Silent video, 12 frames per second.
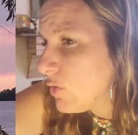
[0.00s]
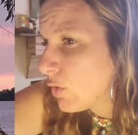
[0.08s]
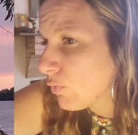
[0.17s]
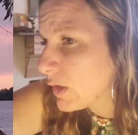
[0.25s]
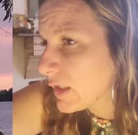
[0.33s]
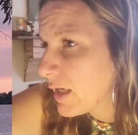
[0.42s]
or
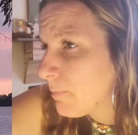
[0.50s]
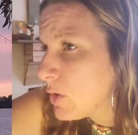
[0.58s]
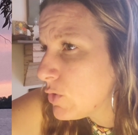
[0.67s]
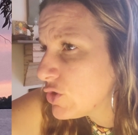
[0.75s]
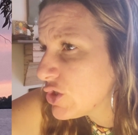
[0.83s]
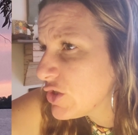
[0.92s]
really
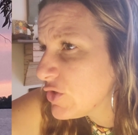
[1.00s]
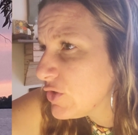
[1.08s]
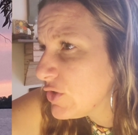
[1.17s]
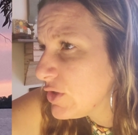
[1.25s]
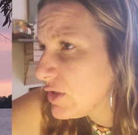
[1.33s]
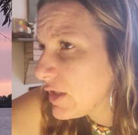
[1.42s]

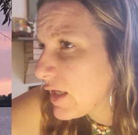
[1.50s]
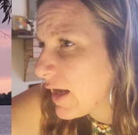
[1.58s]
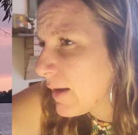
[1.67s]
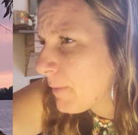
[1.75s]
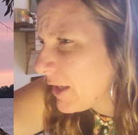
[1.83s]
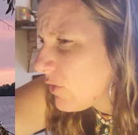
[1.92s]
emotional,
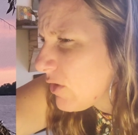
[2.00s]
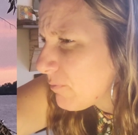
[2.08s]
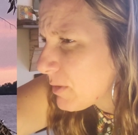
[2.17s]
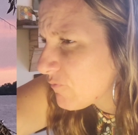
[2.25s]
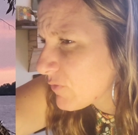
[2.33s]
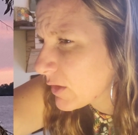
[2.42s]
I know I've
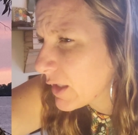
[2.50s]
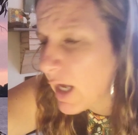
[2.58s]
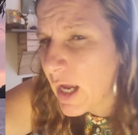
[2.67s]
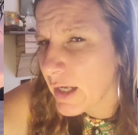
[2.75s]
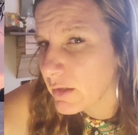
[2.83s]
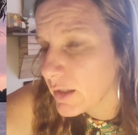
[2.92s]
been feeling
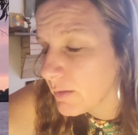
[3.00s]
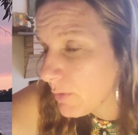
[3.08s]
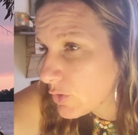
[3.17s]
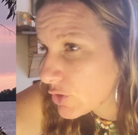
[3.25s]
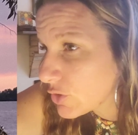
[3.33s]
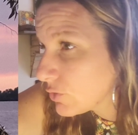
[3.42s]
highly
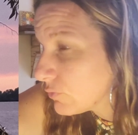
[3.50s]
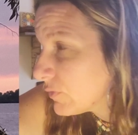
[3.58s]
emotional